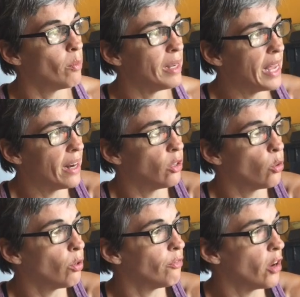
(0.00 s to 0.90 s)
woman at a
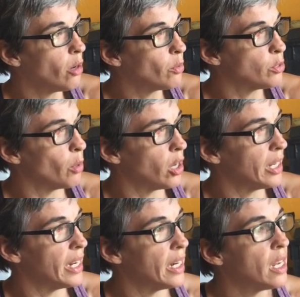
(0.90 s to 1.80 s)
local farmer's
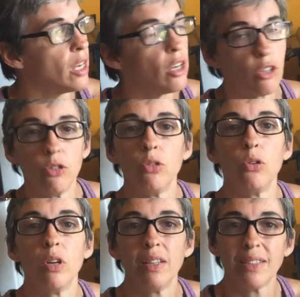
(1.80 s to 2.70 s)
market
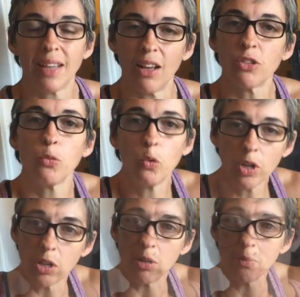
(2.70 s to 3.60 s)
who sells
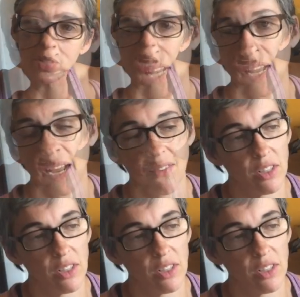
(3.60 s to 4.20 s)
worms that I have.